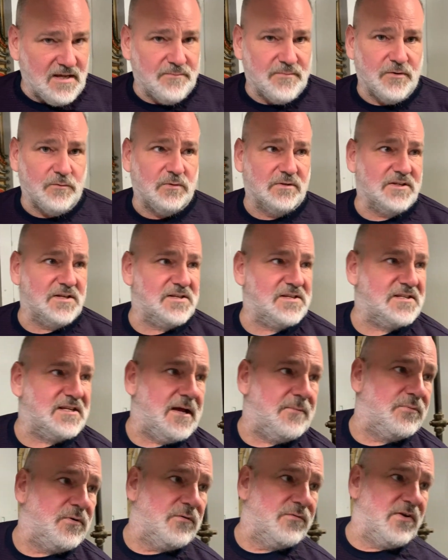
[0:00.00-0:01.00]
but we'll just
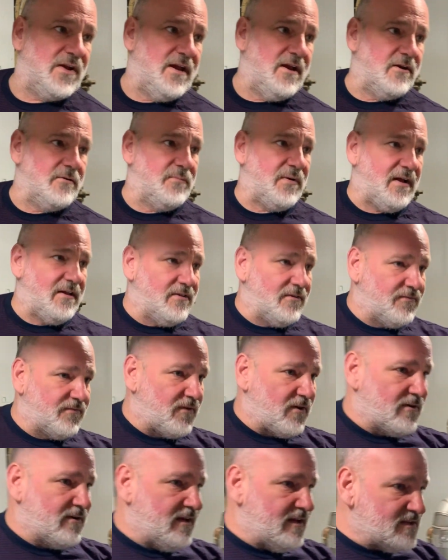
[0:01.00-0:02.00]
step over here by the
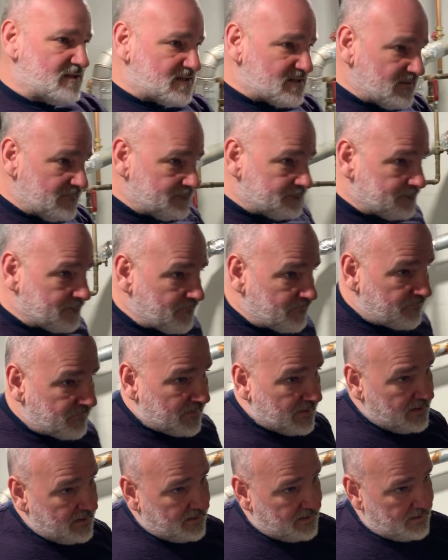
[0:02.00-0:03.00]
furnace,
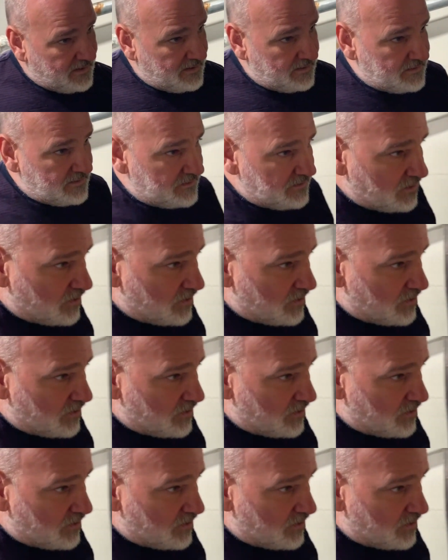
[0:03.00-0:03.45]
and in the